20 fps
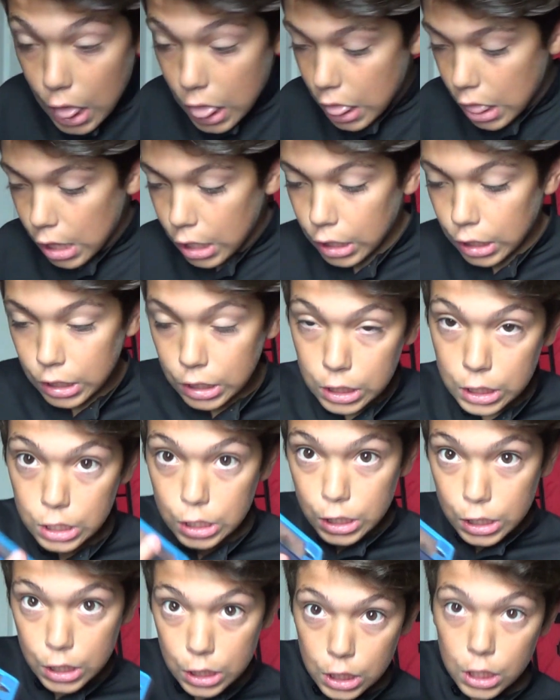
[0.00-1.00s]

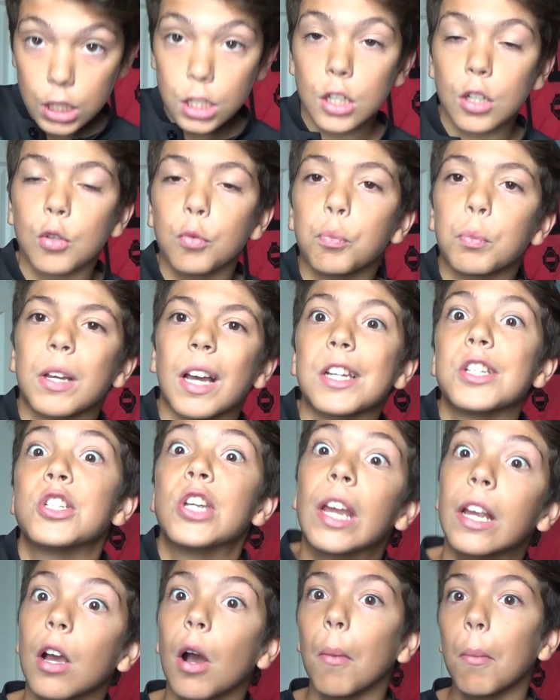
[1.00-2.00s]
We got
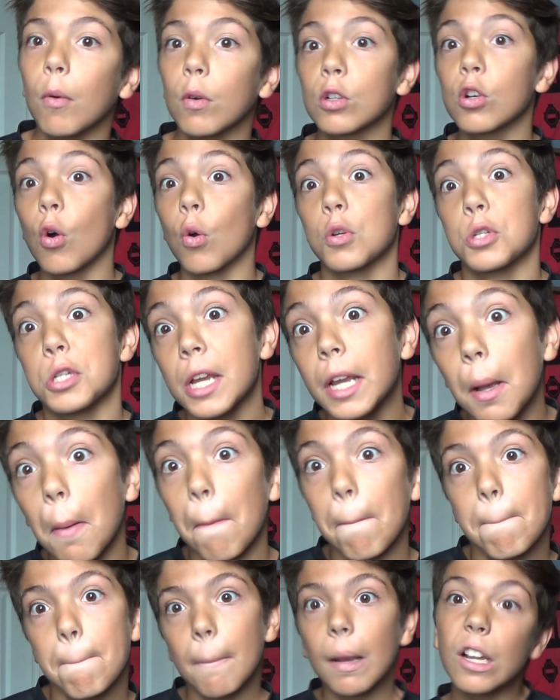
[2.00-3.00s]
Jacob. We're calling
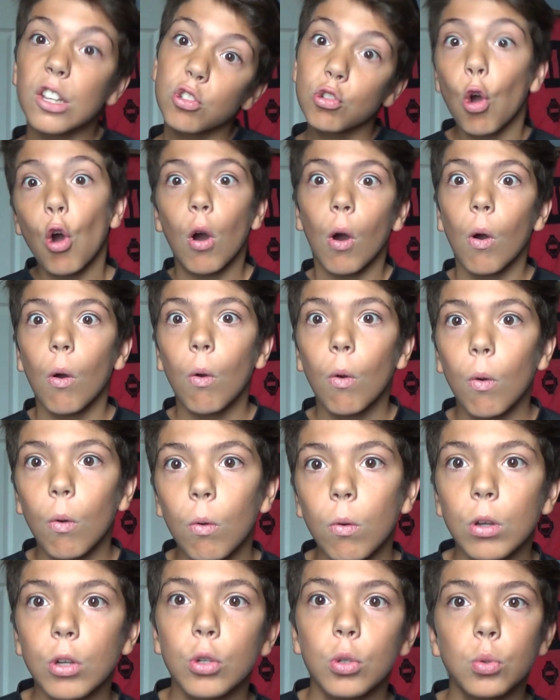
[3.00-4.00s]
Jacob. Let's go.
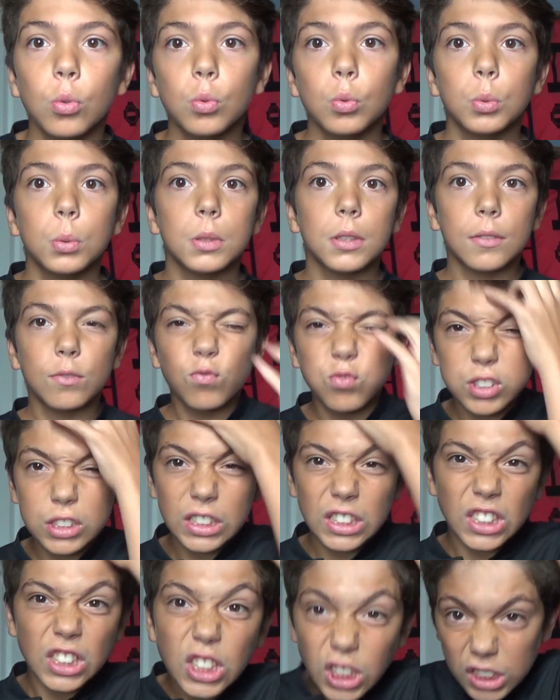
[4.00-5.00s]

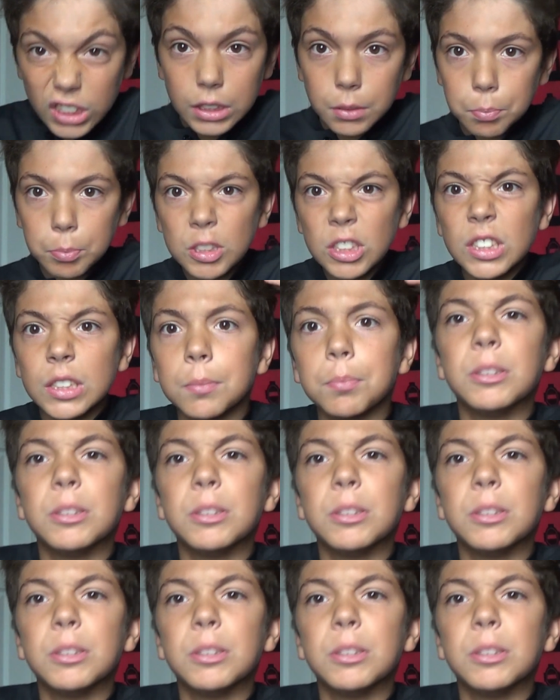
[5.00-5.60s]
Freaking hype.